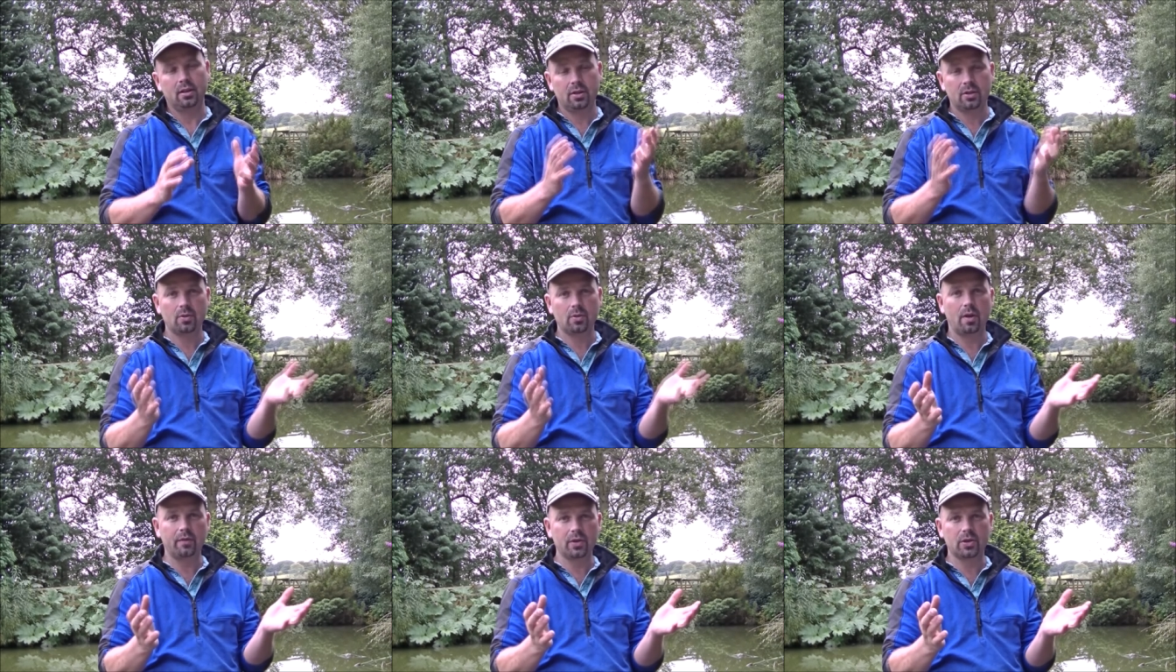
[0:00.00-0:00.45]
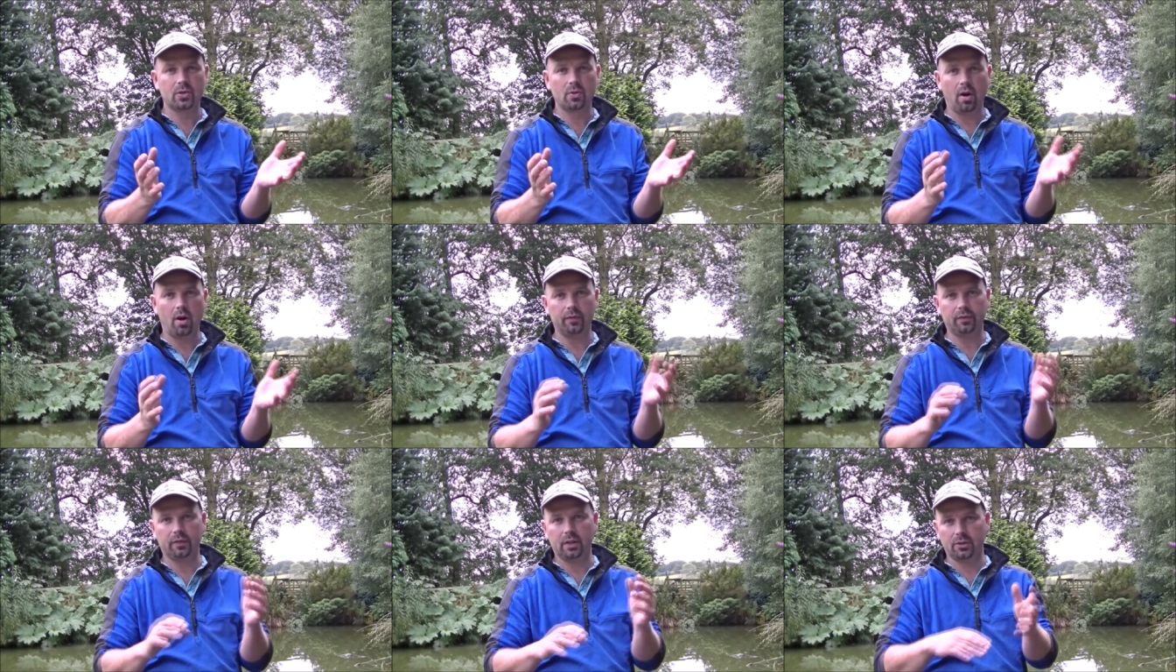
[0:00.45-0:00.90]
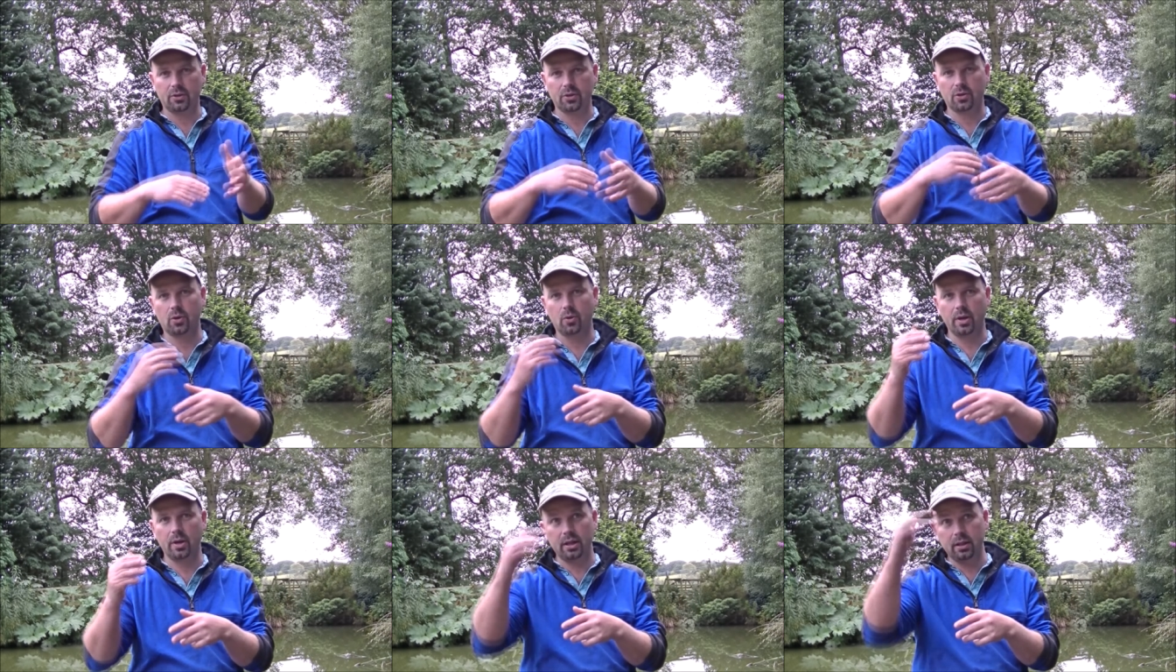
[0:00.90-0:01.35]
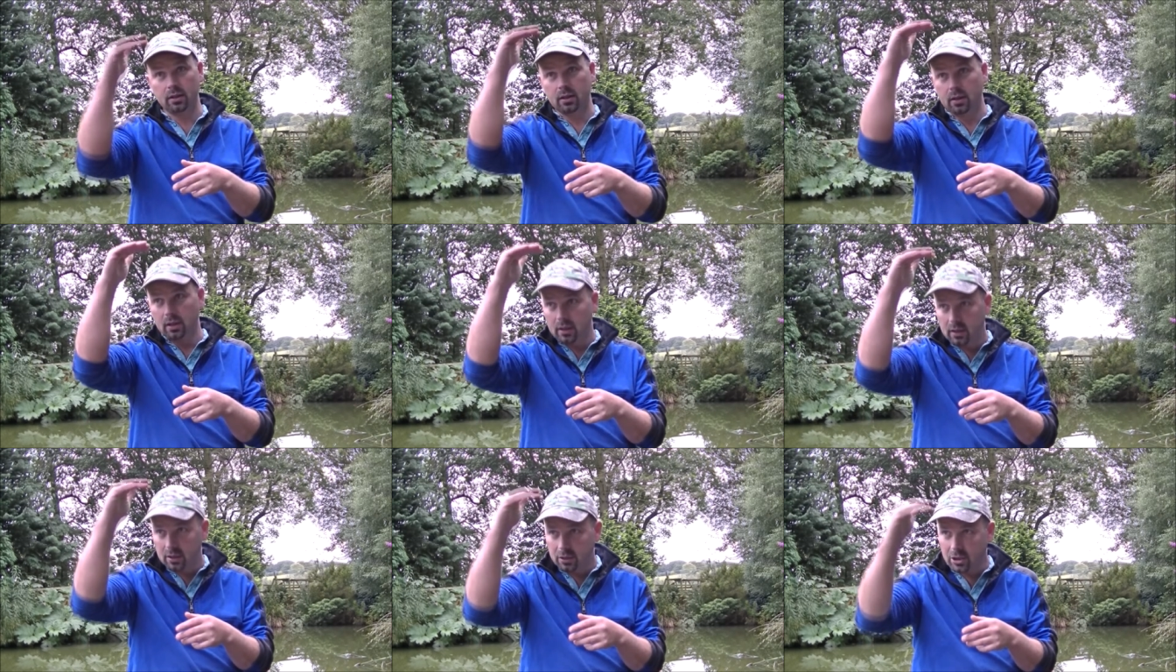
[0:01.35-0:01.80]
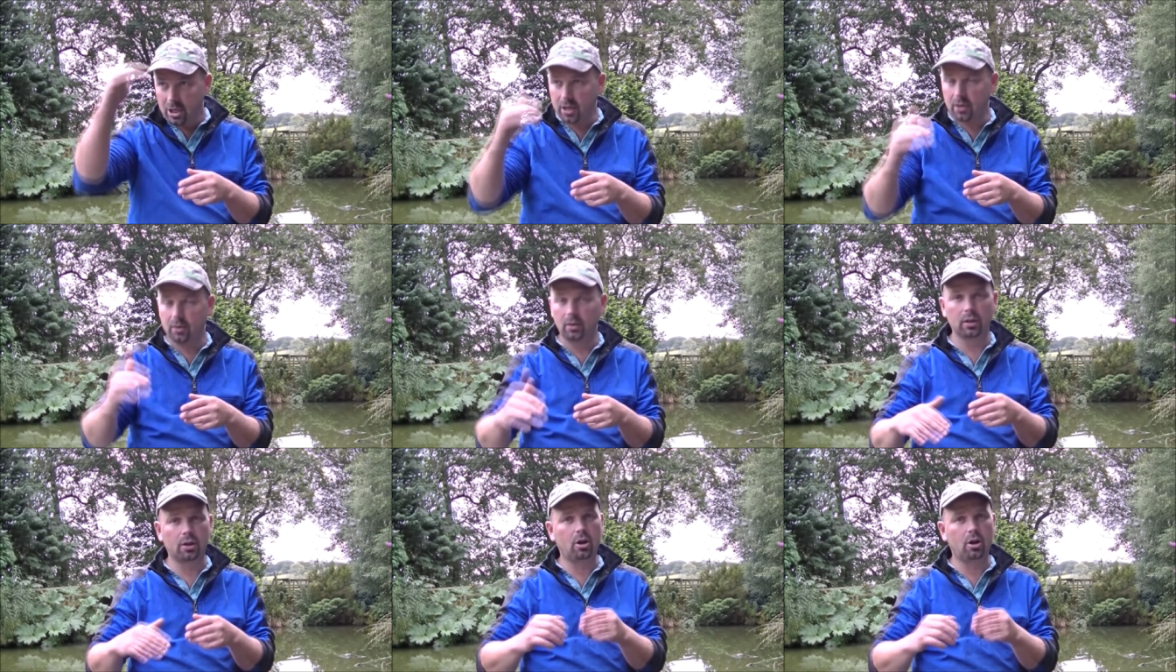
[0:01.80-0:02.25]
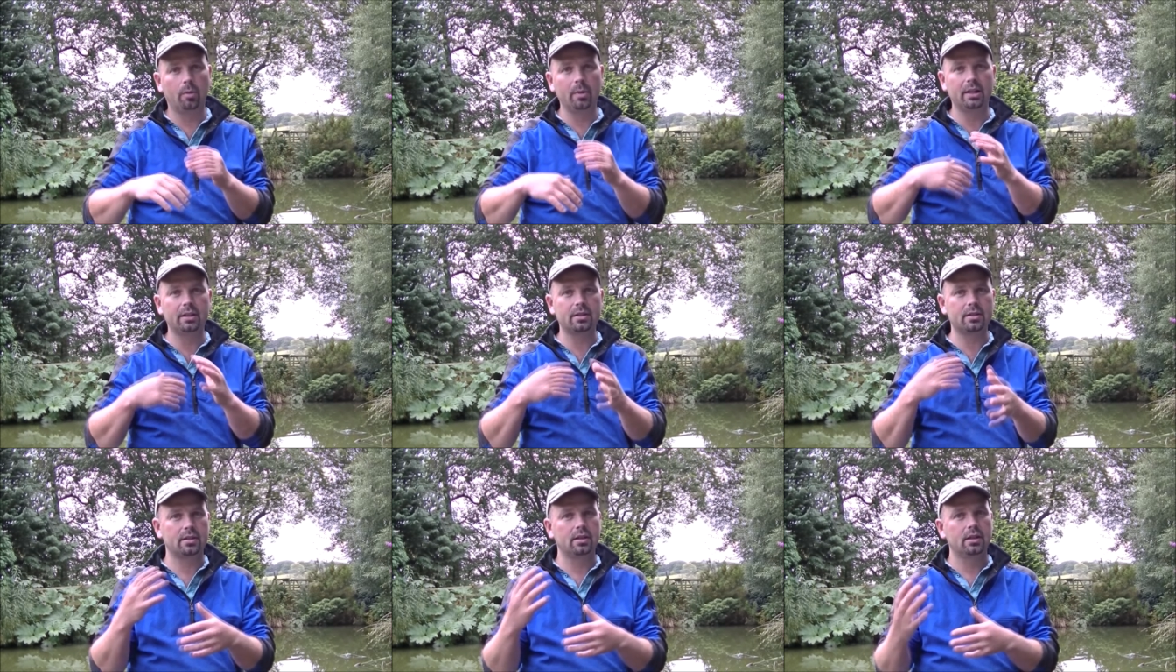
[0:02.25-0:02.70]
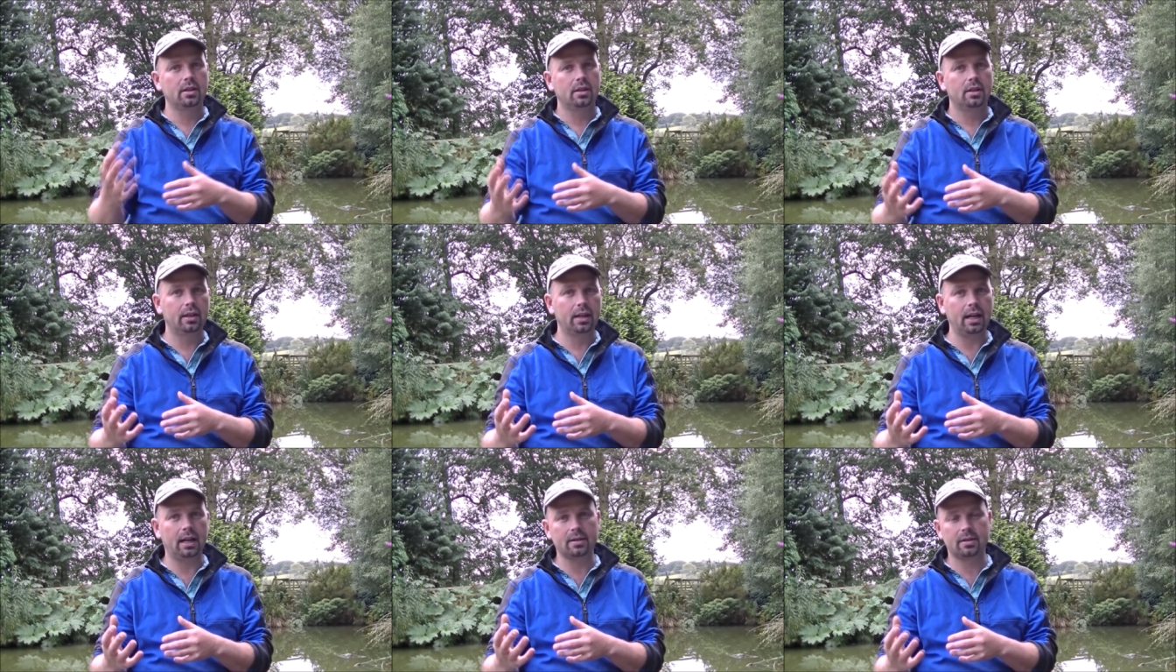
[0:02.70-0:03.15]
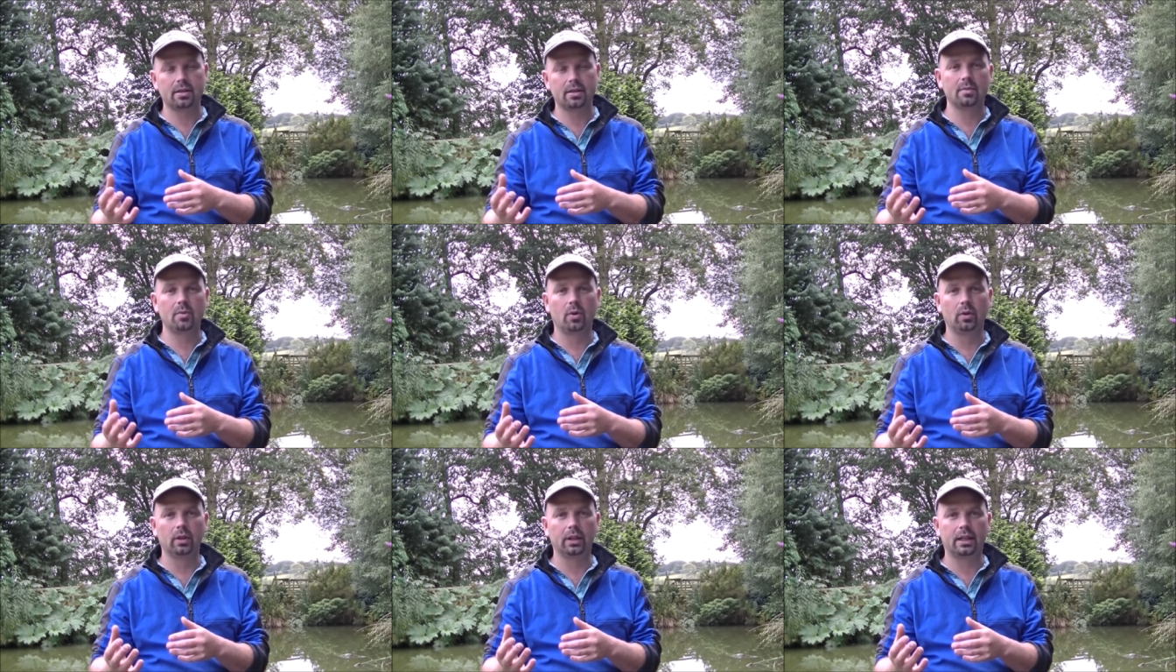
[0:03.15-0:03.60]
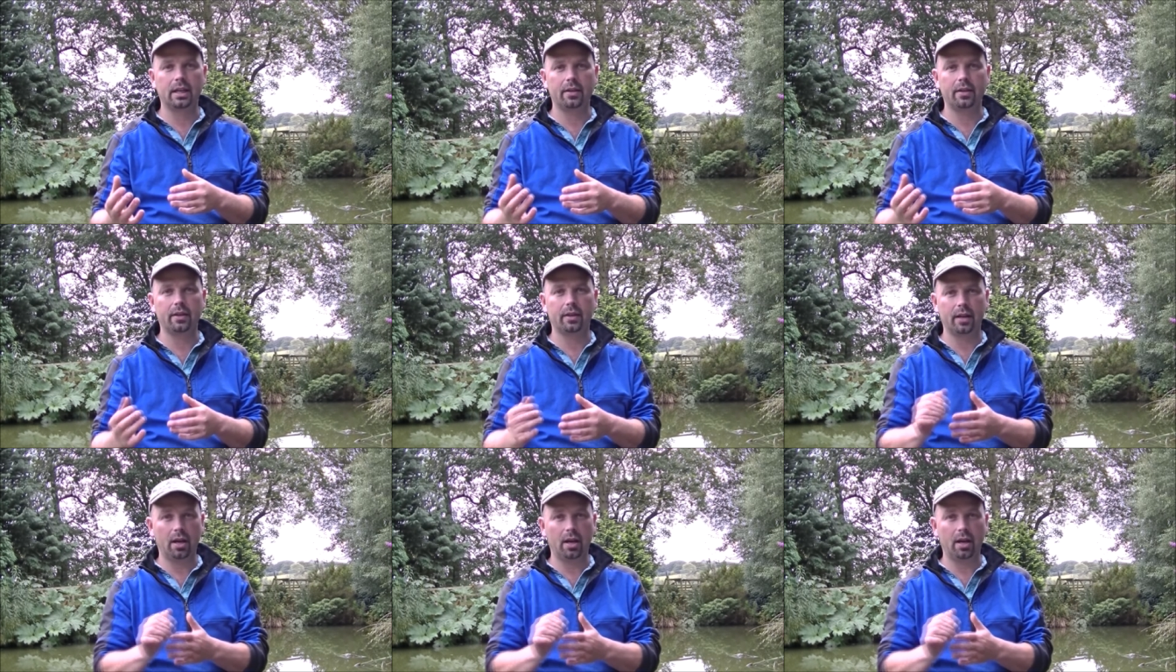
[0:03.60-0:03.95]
So every so often I just go in, check all the comments and answer them all together.